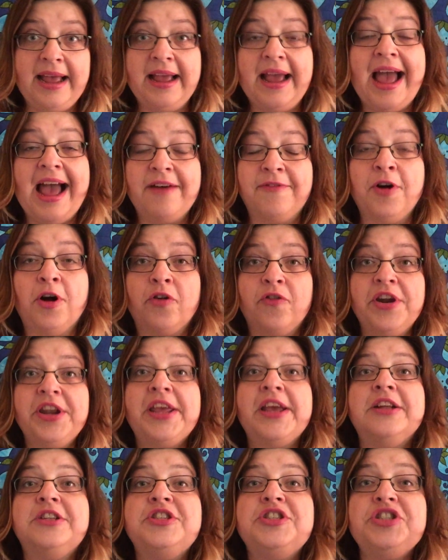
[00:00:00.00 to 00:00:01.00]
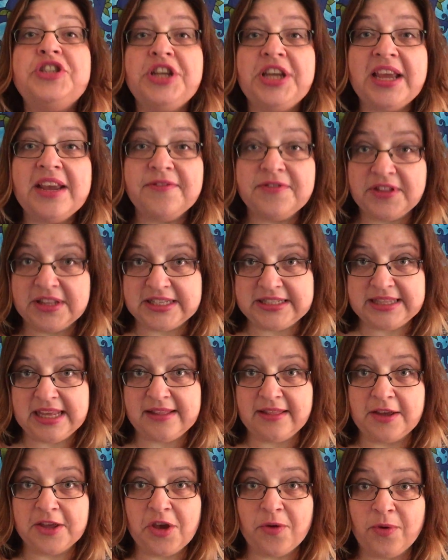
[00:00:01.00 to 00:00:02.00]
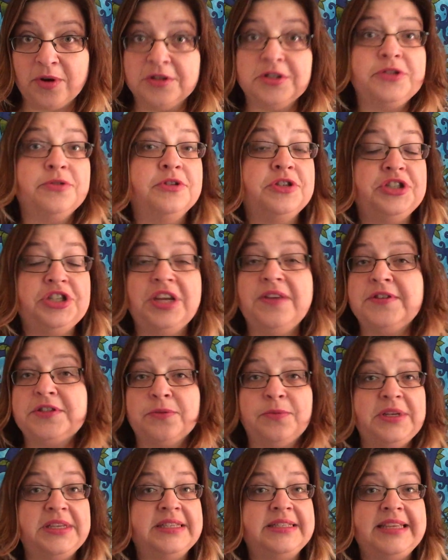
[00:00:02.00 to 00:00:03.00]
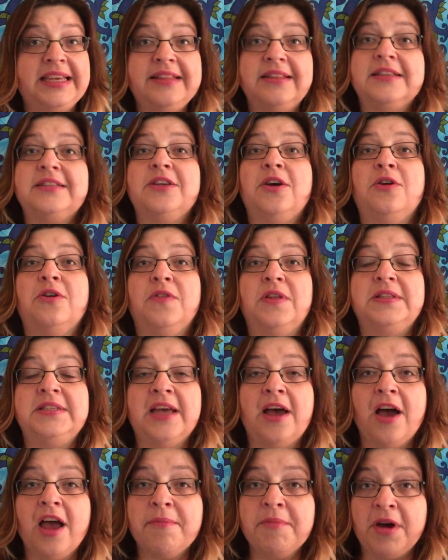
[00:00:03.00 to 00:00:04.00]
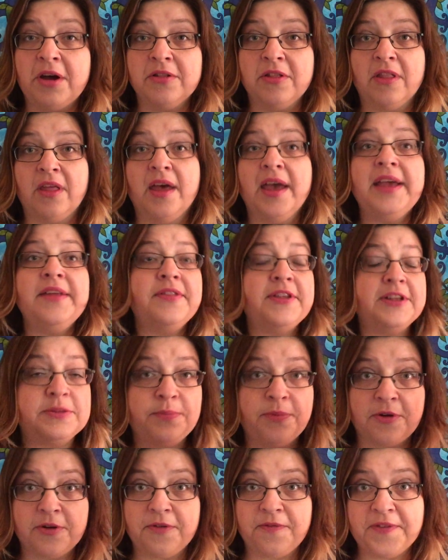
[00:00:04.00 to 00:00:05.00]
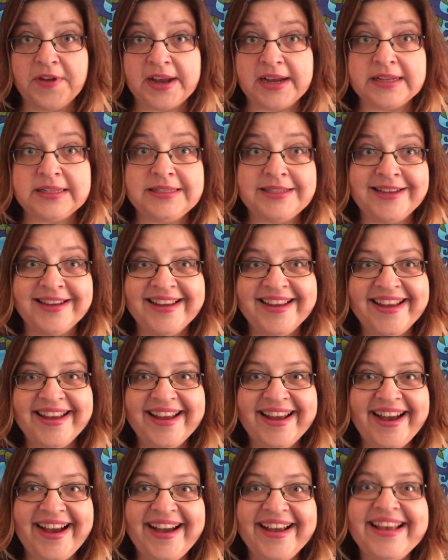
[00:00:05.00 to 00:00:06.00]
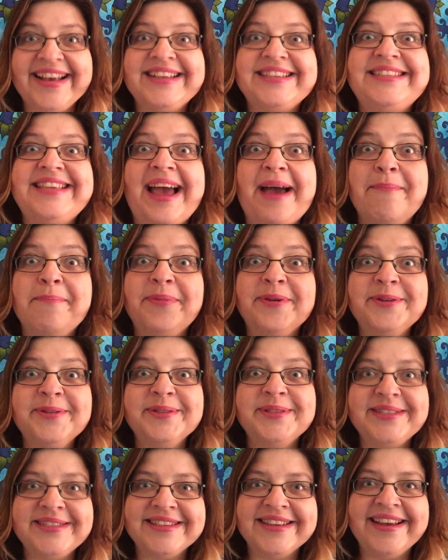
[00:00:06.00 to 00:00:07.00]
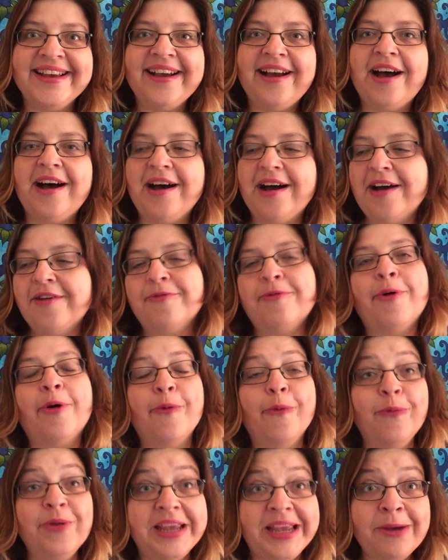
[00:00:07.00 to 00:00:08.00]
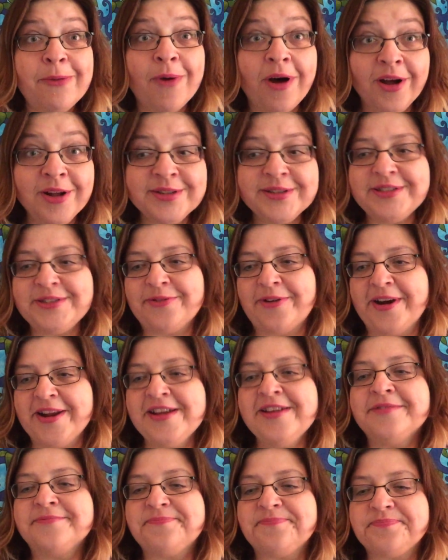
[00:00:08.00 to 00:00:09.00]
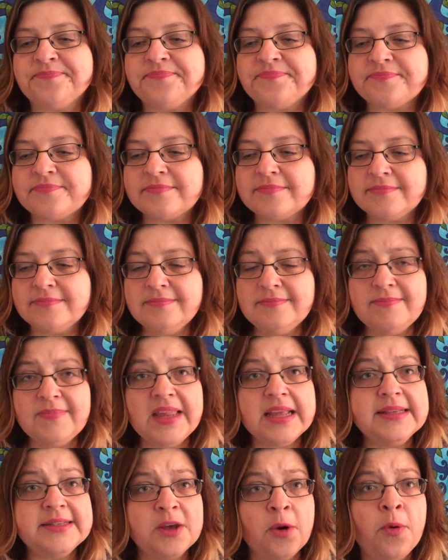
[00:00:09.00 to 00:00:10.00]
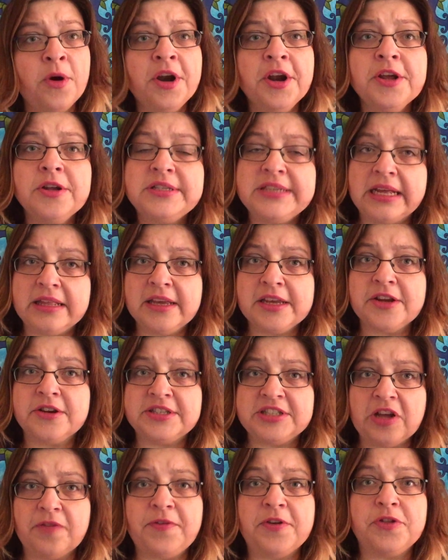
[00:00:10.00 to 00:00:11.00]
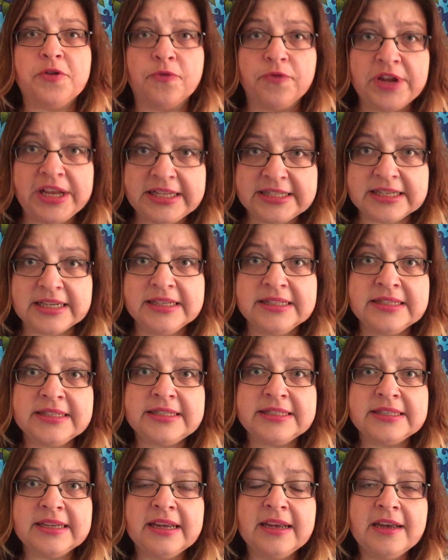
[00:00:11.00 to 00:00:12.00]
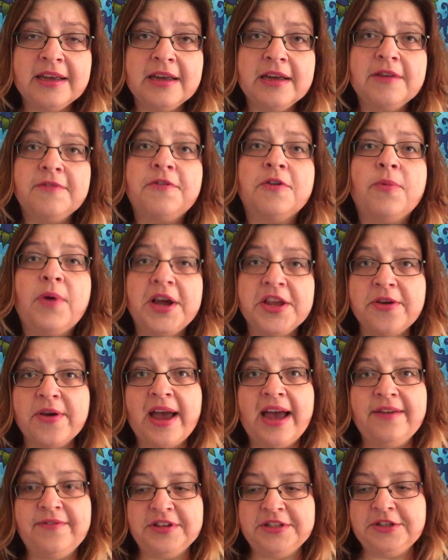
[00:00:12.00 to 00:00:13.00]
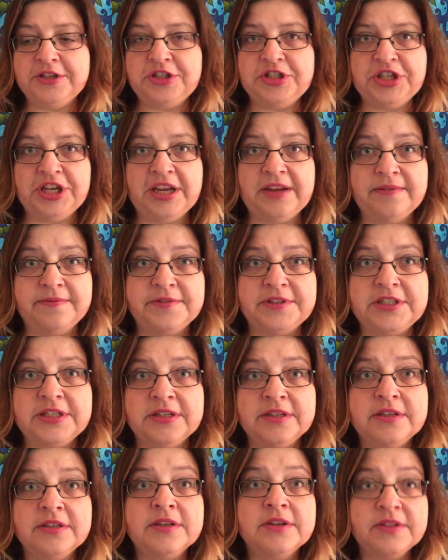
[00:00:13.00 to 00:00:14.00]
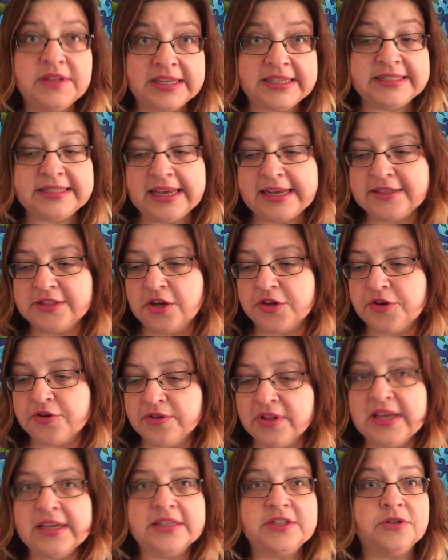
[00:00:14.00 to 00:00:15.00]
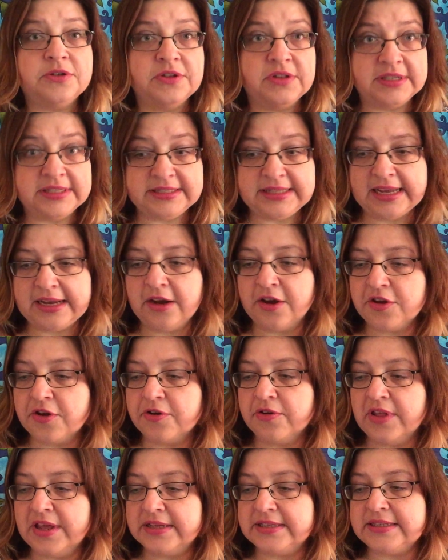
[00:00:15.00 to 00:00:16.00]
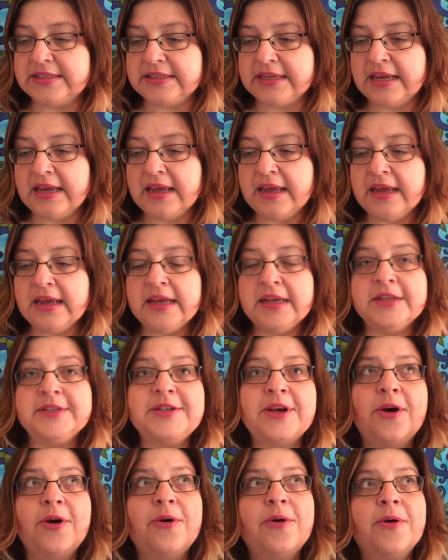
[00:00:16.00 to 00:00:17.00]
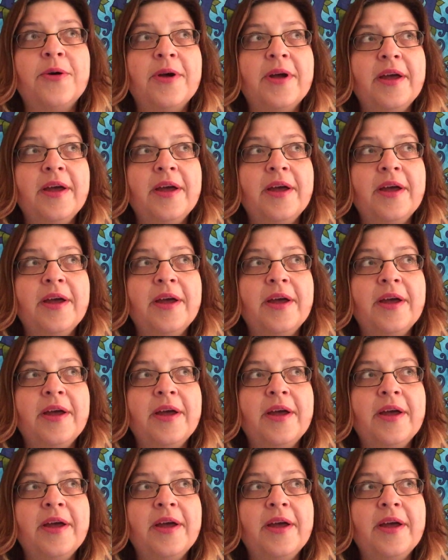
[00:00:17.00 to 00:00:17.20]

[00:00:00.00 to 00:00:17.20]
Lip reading: have already achieved this thing that you want to achieve? So we see this all the time online, perfect examples of what we want, right? So what are you telling yourself are the reasons for why you haven't achieved these things on your list, or this thing on your list? So